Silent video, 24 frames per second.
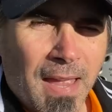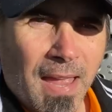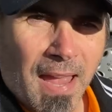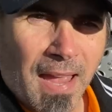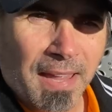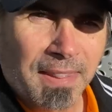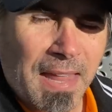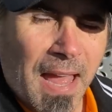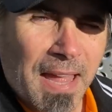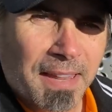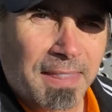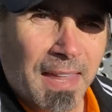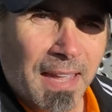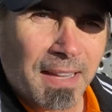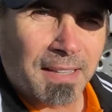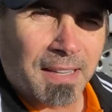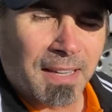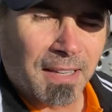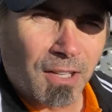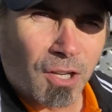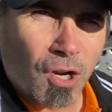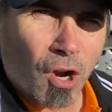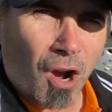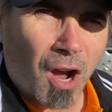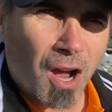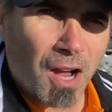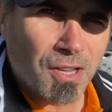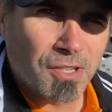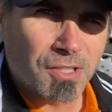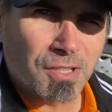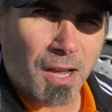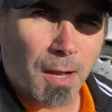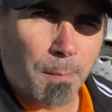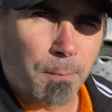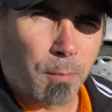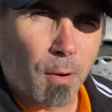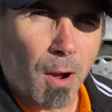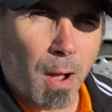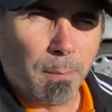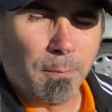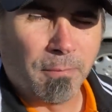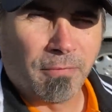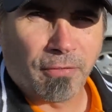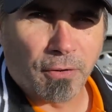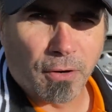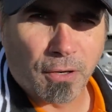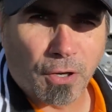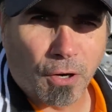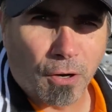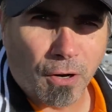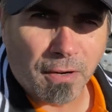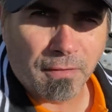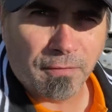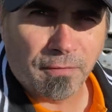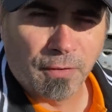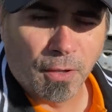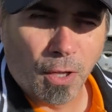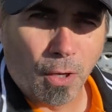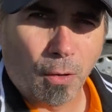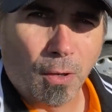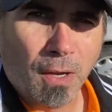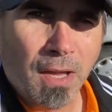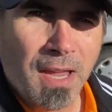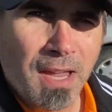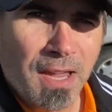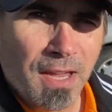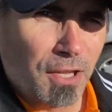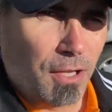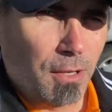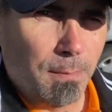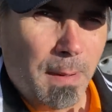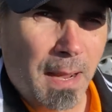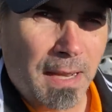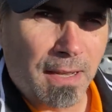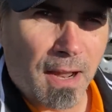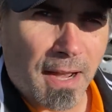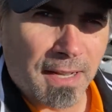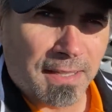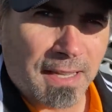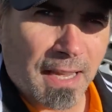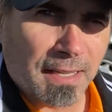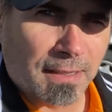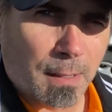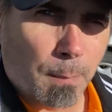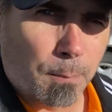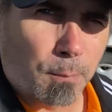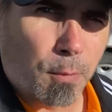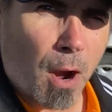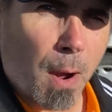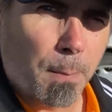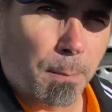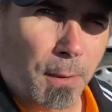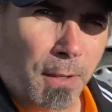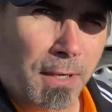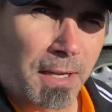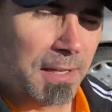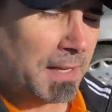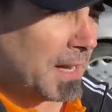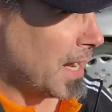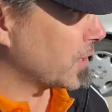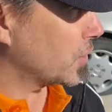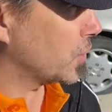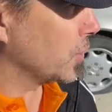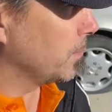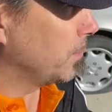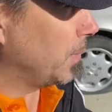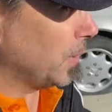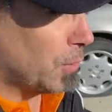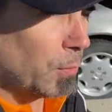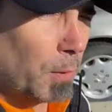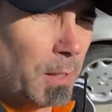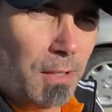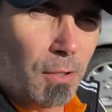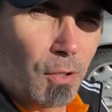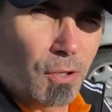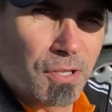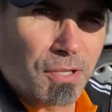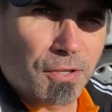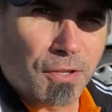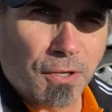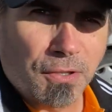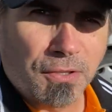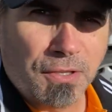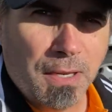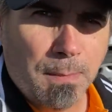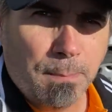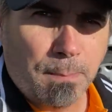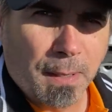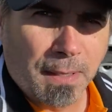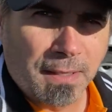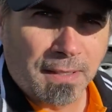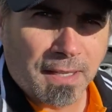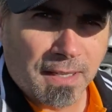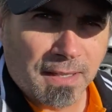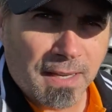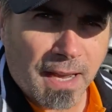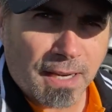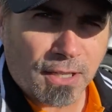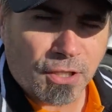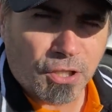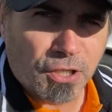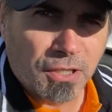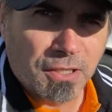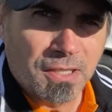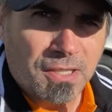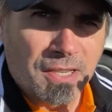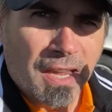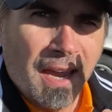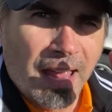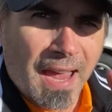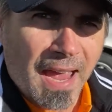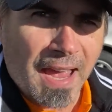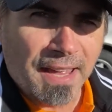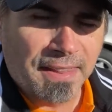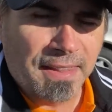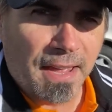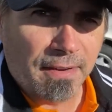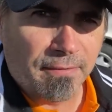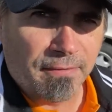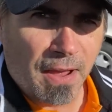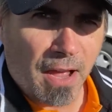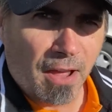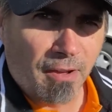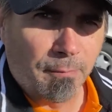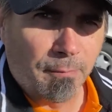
And that then can cause a problem for current flow. You may not get the proper connection between those thirteen pin connections and that valve